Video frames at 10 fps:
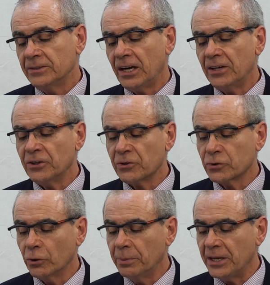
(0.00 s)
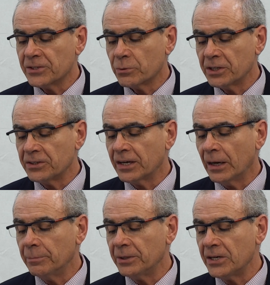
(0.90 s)
There are the SOPs within the
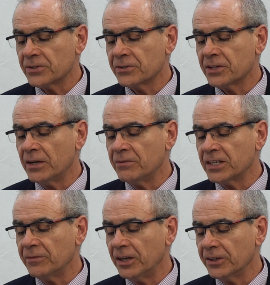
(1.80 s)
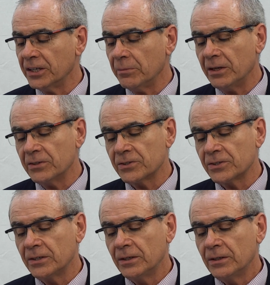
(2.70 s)
companies, service level
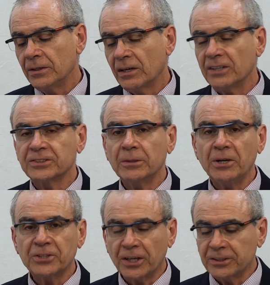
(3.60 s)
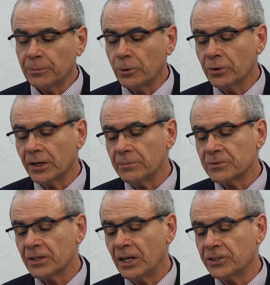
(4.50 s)
agreements, customer charter
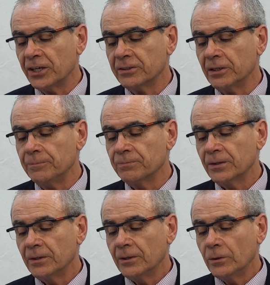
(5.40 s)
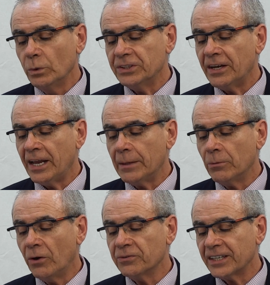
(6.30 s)
programs, etc., with an
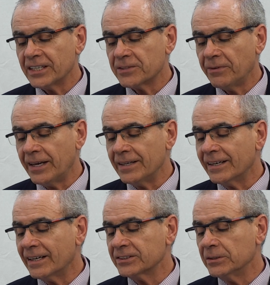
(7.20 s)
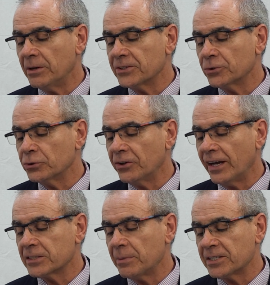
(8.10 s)
aim of satisfying the customers to the
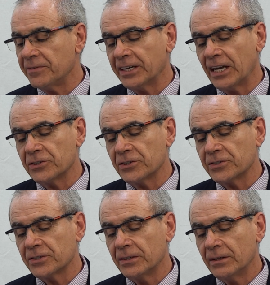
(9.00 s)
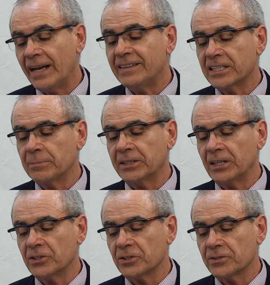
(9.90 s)
right specifications and
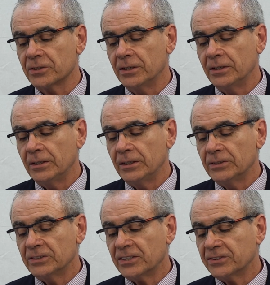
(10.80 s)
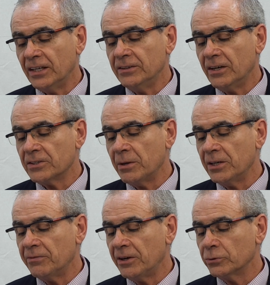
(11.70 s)
expectations. Such standards
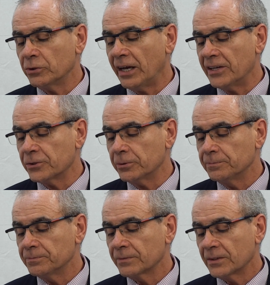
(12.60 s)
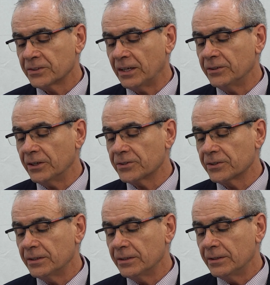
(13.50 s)
may refer to the ISO
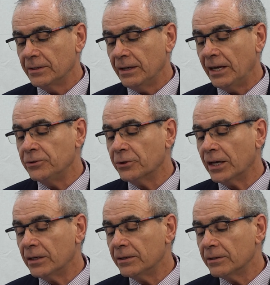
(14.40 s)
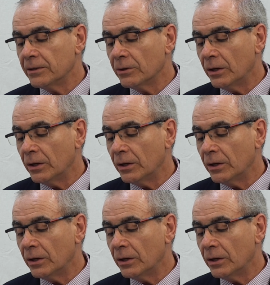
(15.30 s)
standards. And you can